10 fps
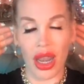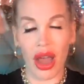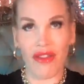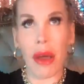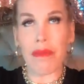I
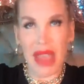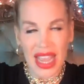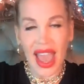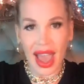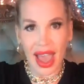love
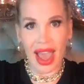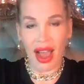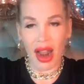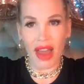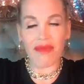big
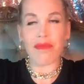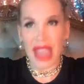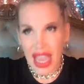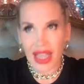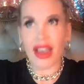hair. I love
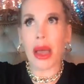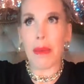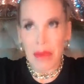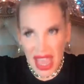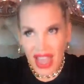big,
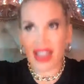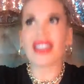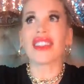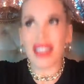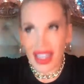
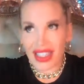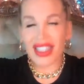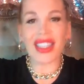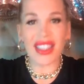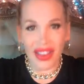big
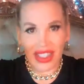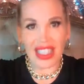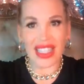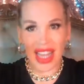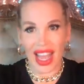60s,
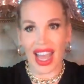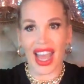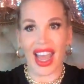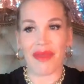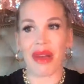70s
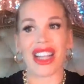hair.